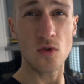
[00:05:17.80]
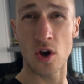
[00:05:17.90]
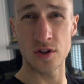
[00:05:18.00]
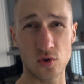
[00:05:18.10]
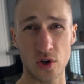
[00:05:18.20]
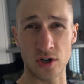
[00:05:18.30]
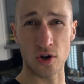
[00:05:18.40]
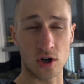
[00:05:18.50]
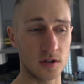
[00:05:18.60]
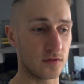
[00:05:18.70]
I only cook it in
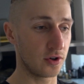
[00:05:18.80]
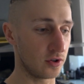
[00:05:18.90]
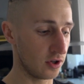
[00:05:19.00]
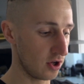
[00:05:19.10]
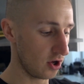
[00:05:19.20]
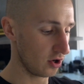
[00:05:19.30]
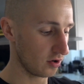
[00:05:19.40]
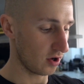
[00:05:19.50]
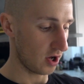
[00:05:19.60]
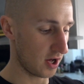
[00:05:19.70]
olive oil.
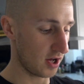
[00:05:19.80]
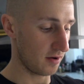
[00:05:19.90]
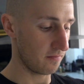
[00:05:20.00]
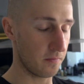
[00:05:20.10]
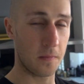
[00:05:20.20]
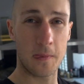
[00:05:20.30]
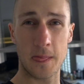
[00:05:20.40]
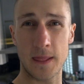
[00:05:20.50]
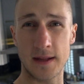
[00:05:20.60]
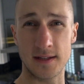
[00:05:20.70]

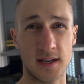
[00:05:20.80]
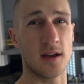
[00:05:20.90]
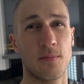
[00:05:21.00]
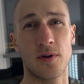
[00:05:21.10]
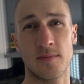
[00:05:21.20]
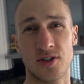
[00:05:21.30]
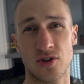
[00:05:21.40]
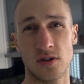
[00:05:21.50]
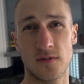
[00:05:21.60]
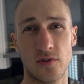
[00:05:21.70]
Yeah, pretty much
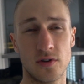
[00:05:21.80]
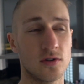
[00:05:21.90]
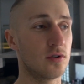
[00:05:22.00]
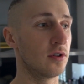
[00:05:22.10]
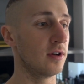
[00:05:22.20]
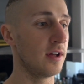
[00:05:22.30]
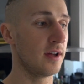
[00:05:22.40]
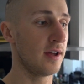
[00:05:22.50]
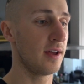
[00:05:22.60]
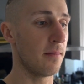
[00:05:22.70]
olive oil or
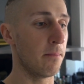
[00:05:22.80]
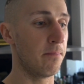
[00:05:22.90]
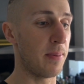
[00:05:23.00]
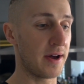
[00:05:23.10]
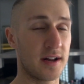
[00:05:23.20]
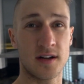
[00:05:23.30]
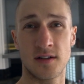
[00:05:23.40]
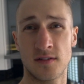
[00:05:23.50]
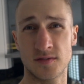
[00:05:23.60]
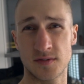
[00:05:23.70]

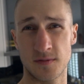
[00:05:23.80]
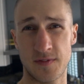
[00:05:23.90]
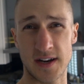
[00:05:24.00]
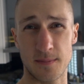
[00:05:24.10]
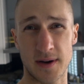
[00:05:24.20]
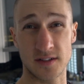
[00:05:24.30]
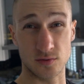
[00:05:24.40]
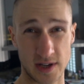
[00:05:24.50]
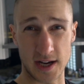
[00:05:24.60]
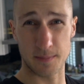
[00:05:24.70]
butter, some fatty butters,
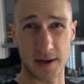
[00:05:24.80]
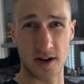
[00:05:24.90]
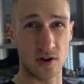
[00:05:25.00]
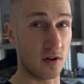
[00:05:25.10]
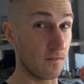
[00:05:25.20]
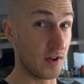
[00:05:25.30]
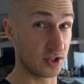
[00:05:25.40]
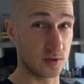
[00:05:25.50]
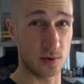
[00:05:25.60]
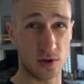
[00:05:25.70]
organic butter, not
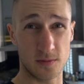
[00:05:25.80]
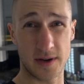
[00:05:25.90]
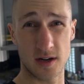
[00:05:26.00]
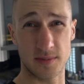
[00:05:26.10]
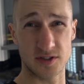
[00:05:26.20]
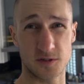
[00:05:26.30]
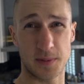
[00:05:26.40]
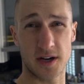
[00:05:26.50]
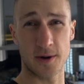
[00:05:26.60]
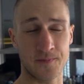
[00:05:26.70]
vegetable oil butter, but just
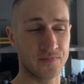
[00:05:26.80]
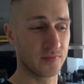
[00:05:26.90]
butter.